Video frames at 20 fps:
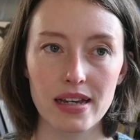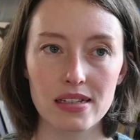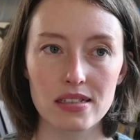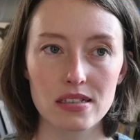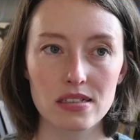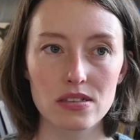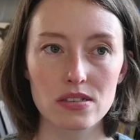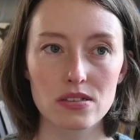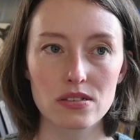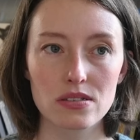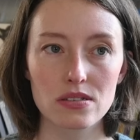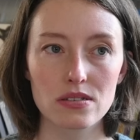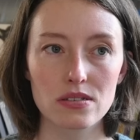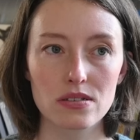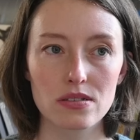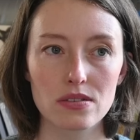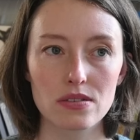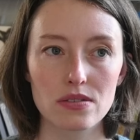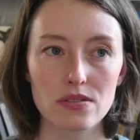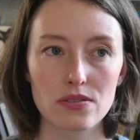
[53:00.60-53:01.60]
access
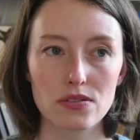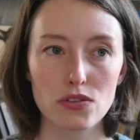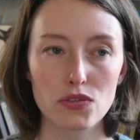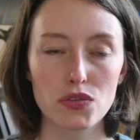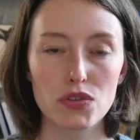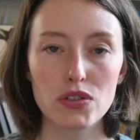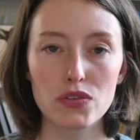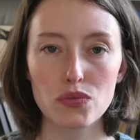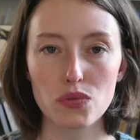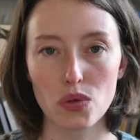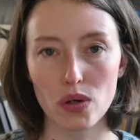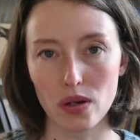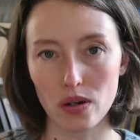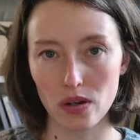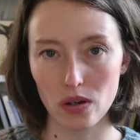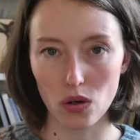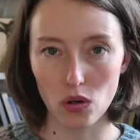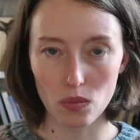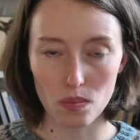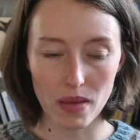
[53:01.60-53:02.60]
for free for
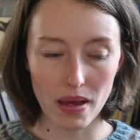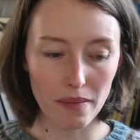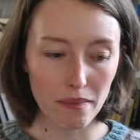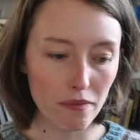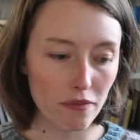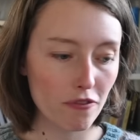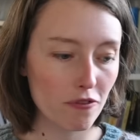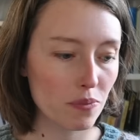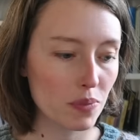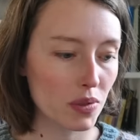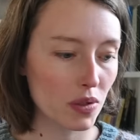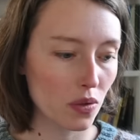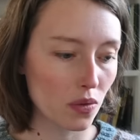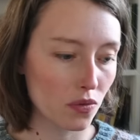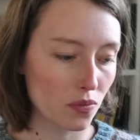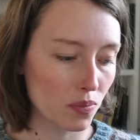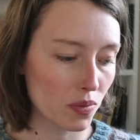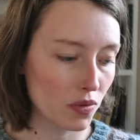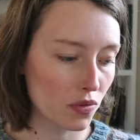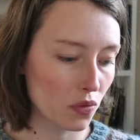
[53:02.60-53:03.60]
a whole month
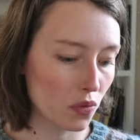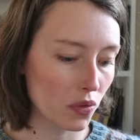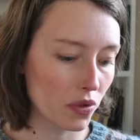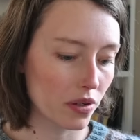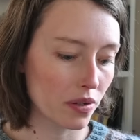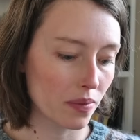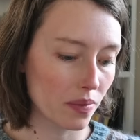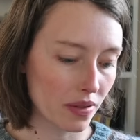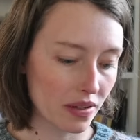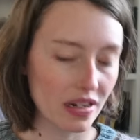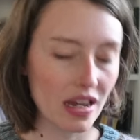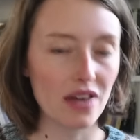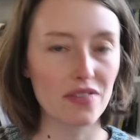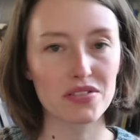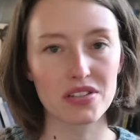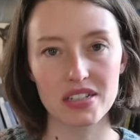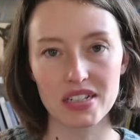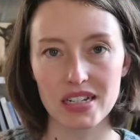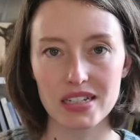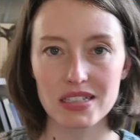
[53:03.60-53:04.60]
before and
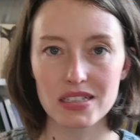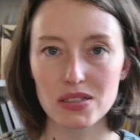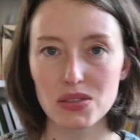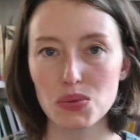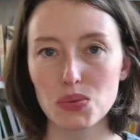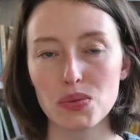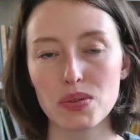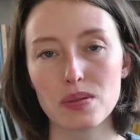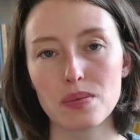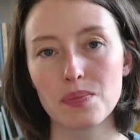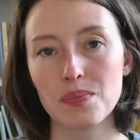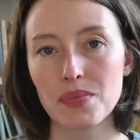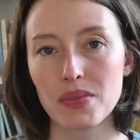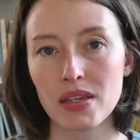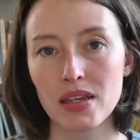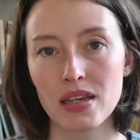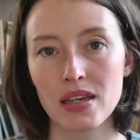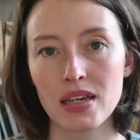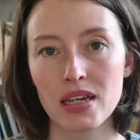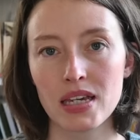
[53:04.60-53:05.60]
after that you will
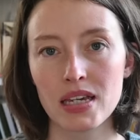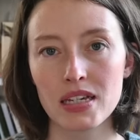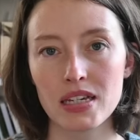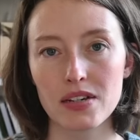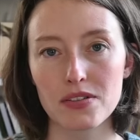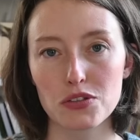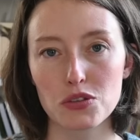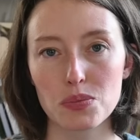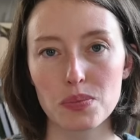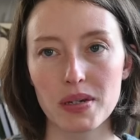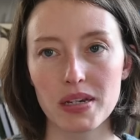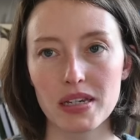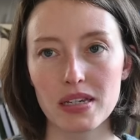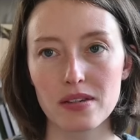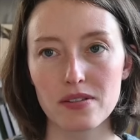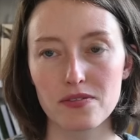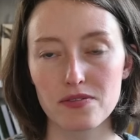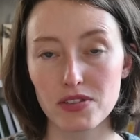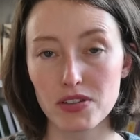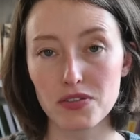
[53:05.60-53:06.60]
have to
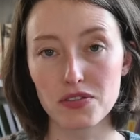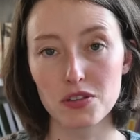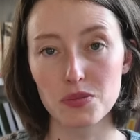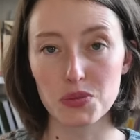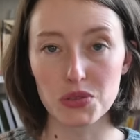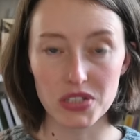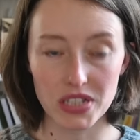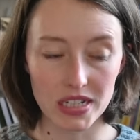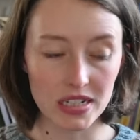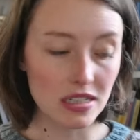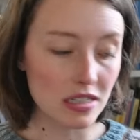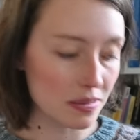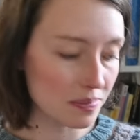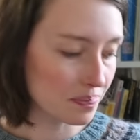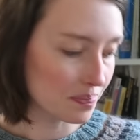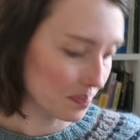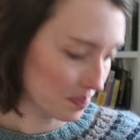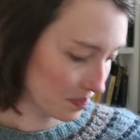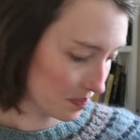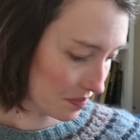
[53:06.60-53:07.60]
pay 50%
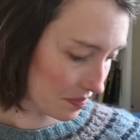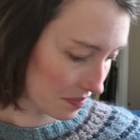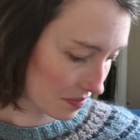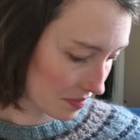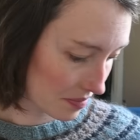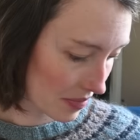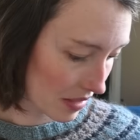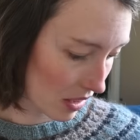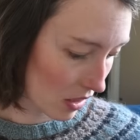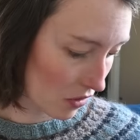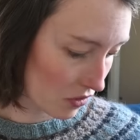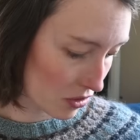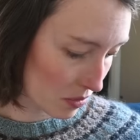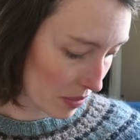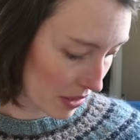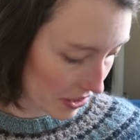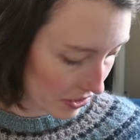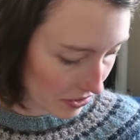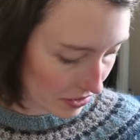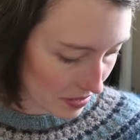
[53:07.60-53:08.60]
of the
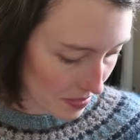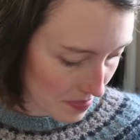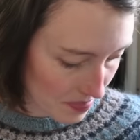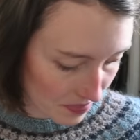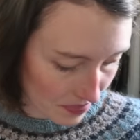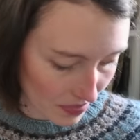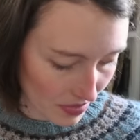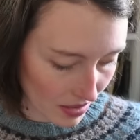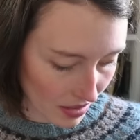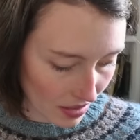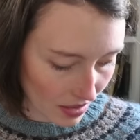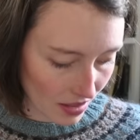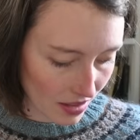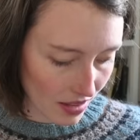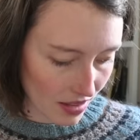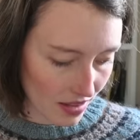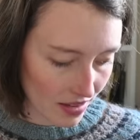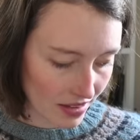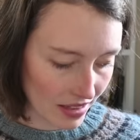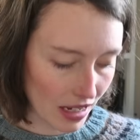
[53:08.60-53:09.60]
pattern
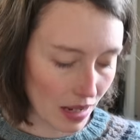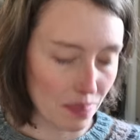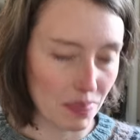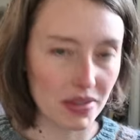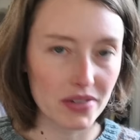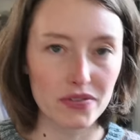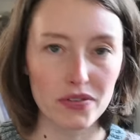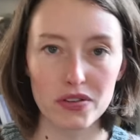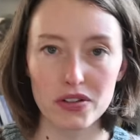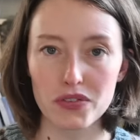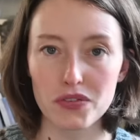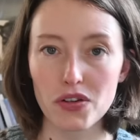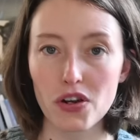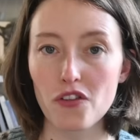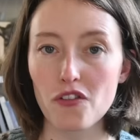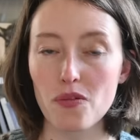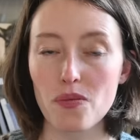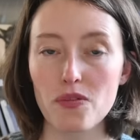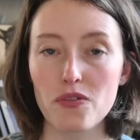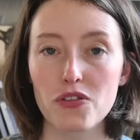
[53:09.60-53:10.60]
yeah but for the
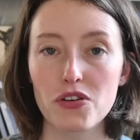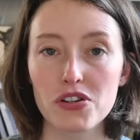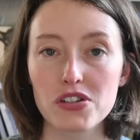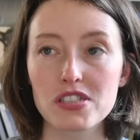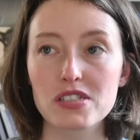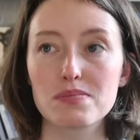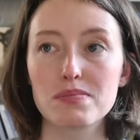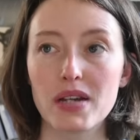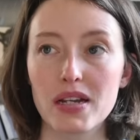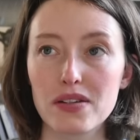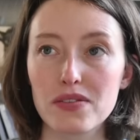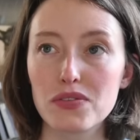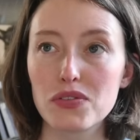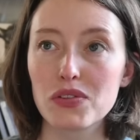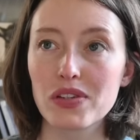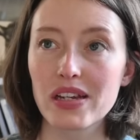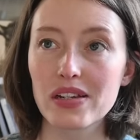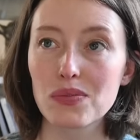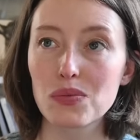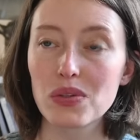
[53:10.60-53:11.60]
fir first month
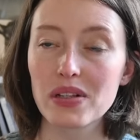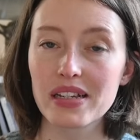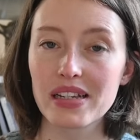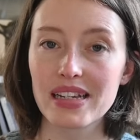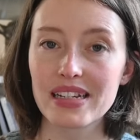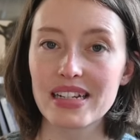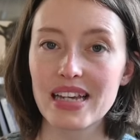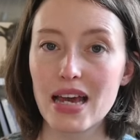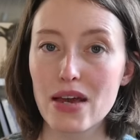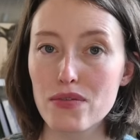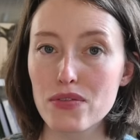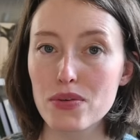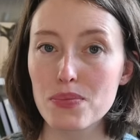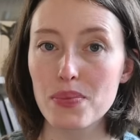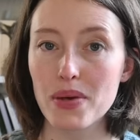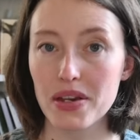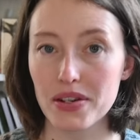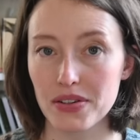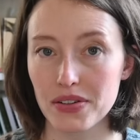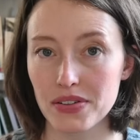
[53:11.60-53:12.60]
you get will get every
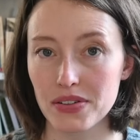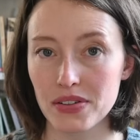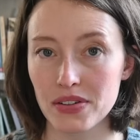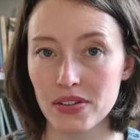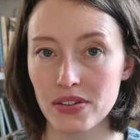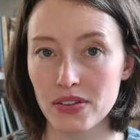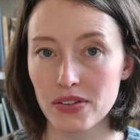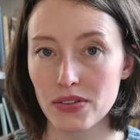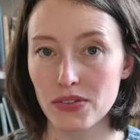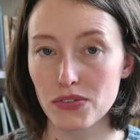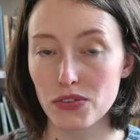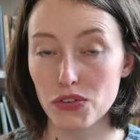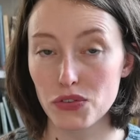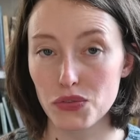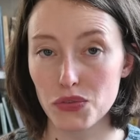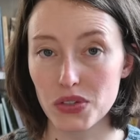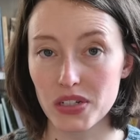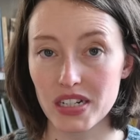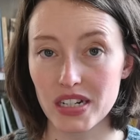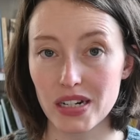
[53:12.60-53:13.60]
pattern for
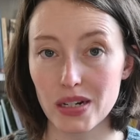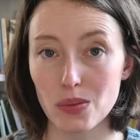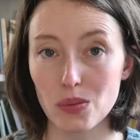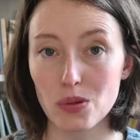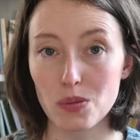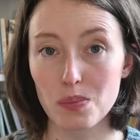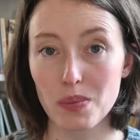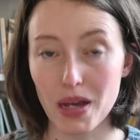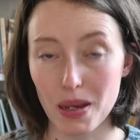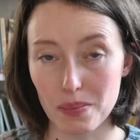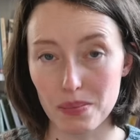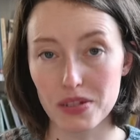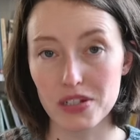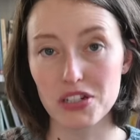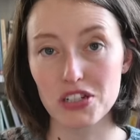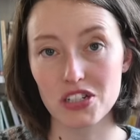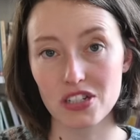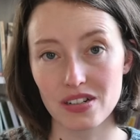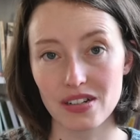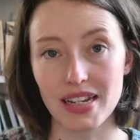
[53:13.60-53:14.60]
free that I will
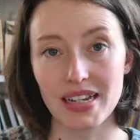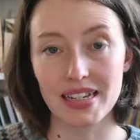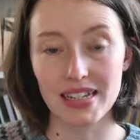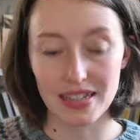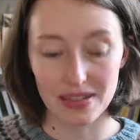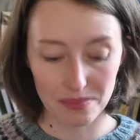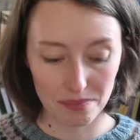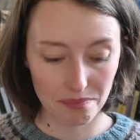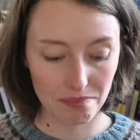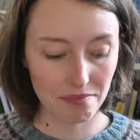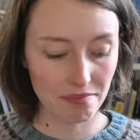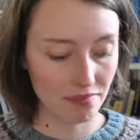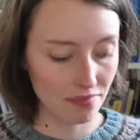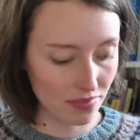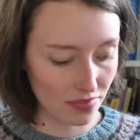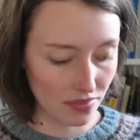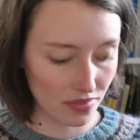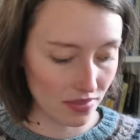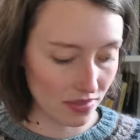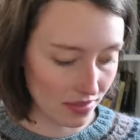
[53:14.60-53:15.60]
publish like
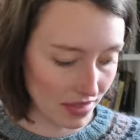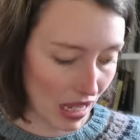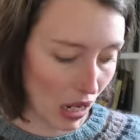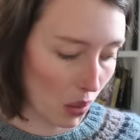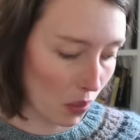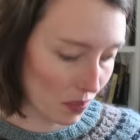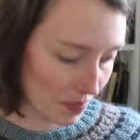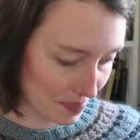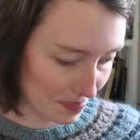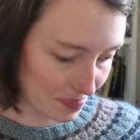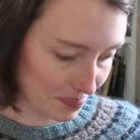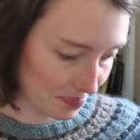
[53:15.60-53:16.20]
now